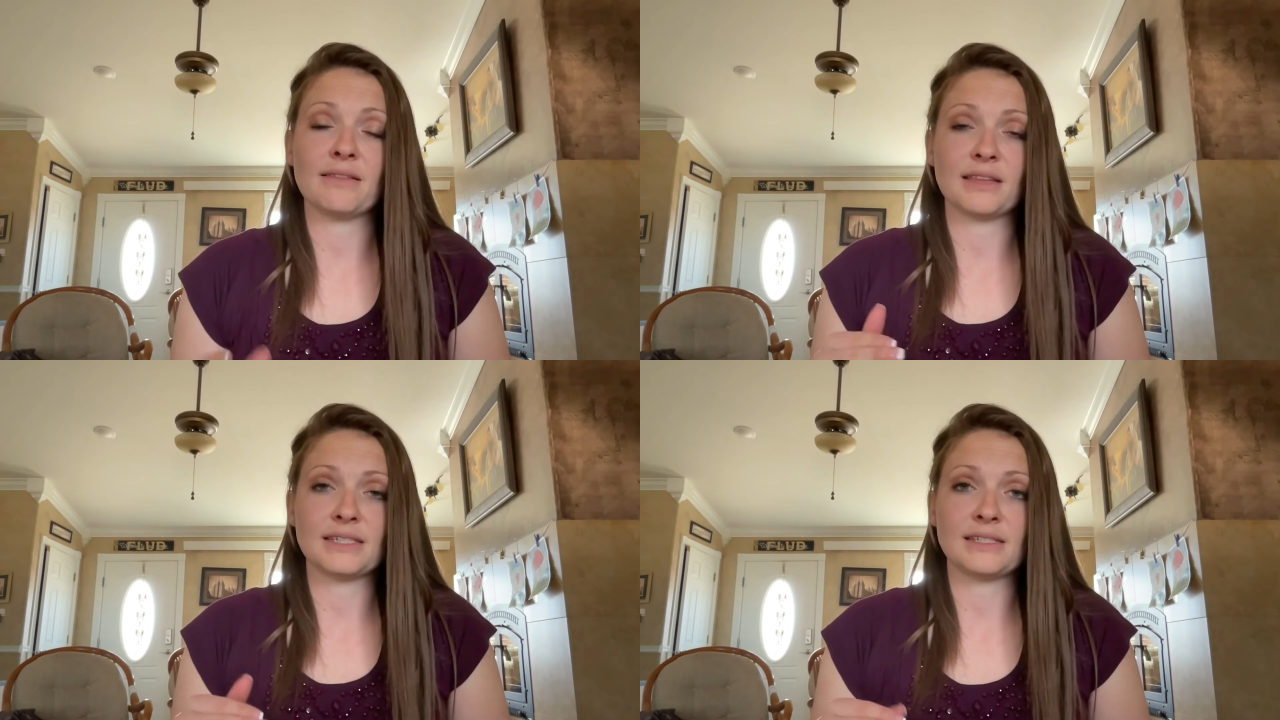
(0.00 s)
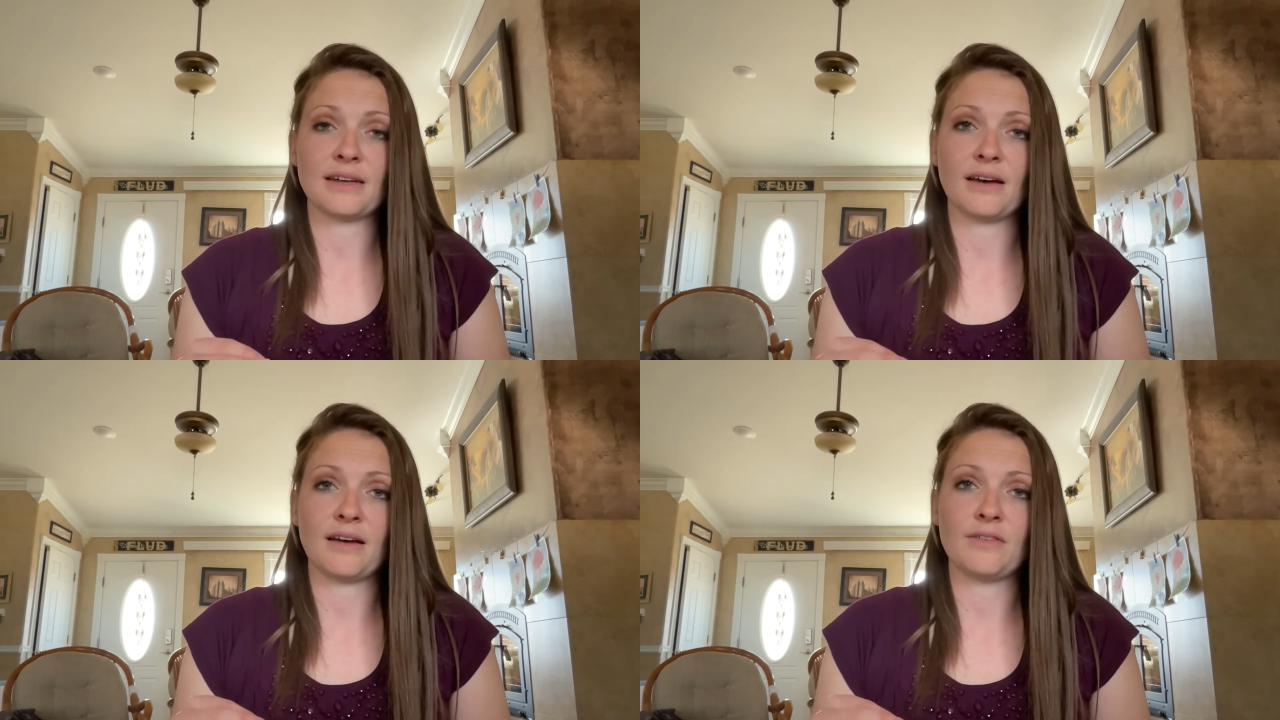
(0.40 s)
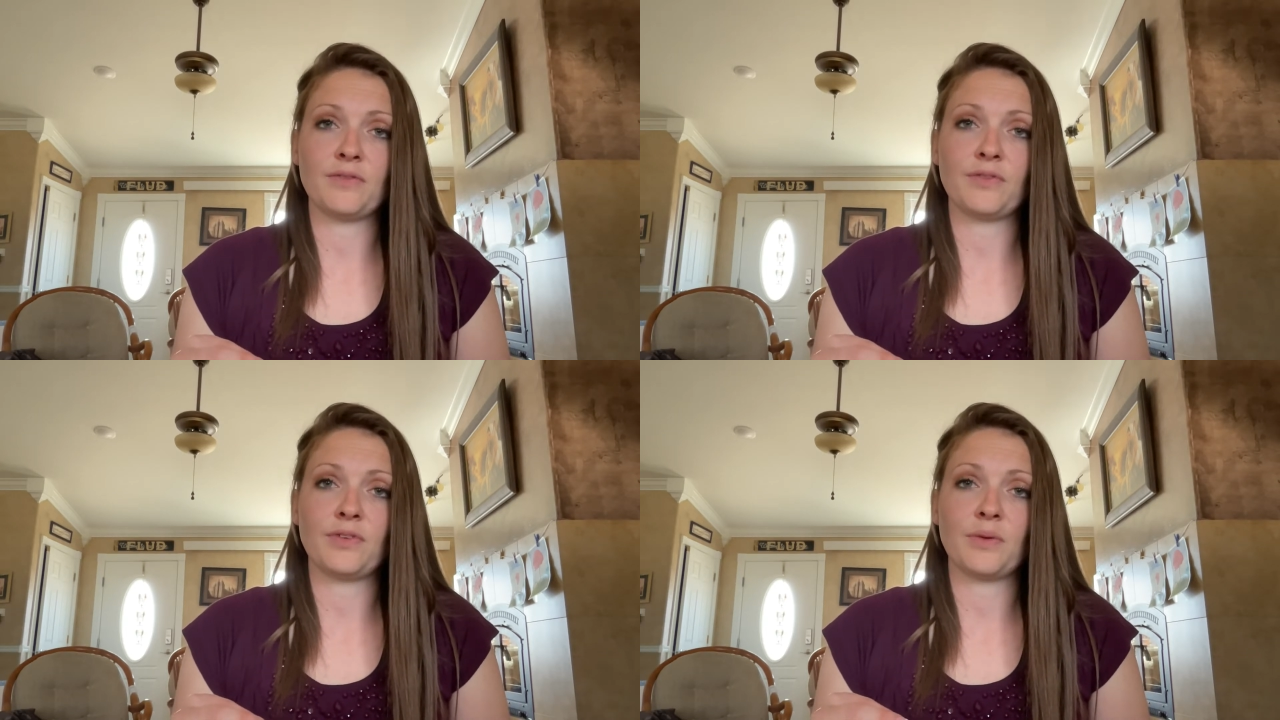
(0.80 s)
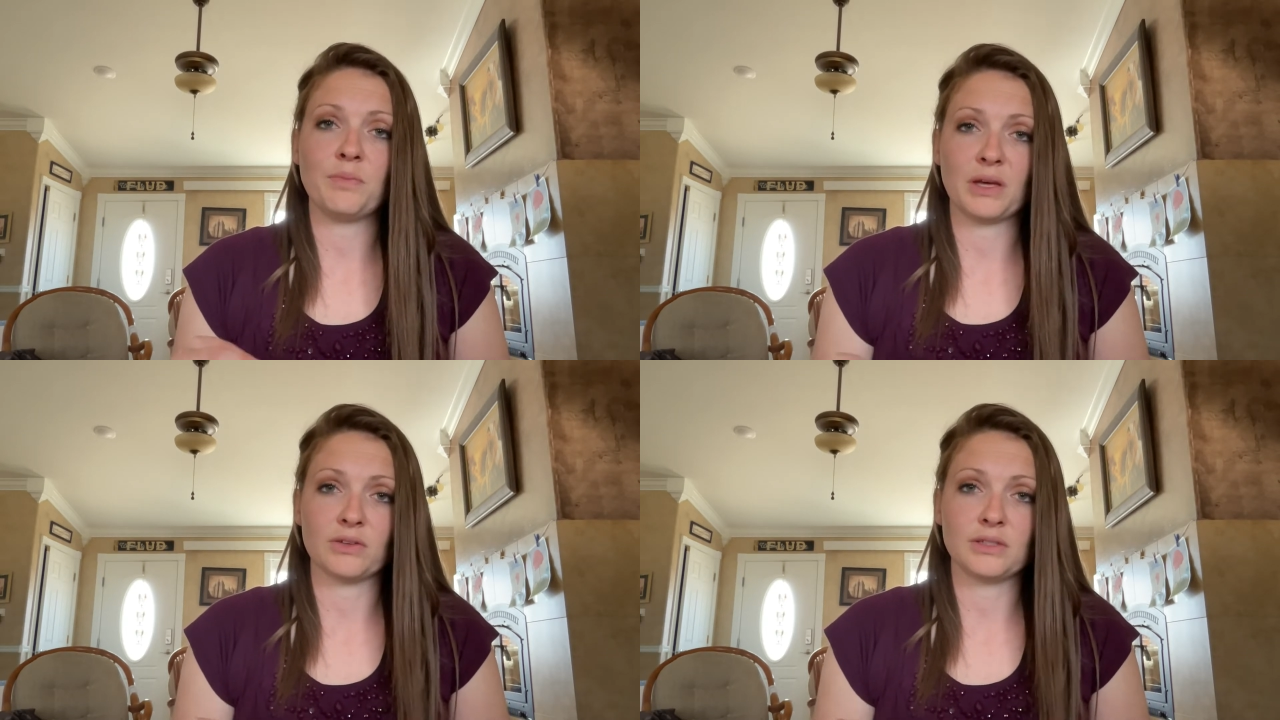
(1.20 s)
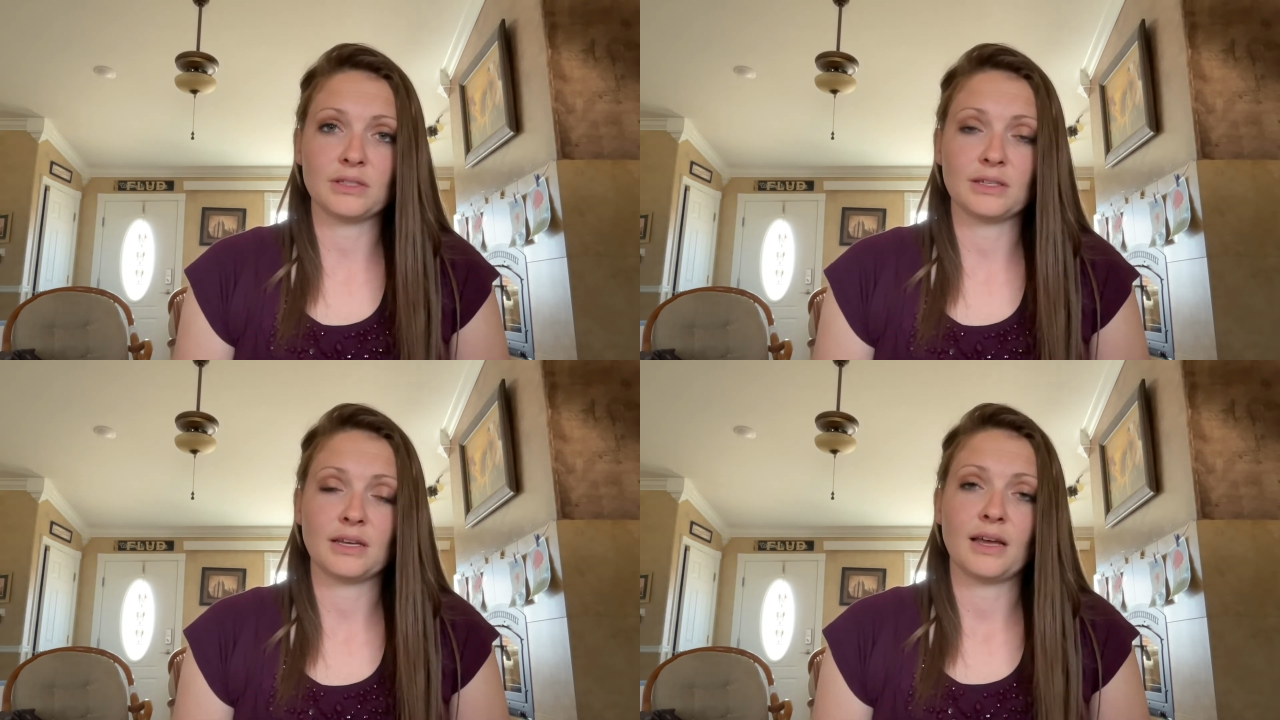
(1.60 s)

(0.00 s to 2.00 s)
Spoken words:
list of meals.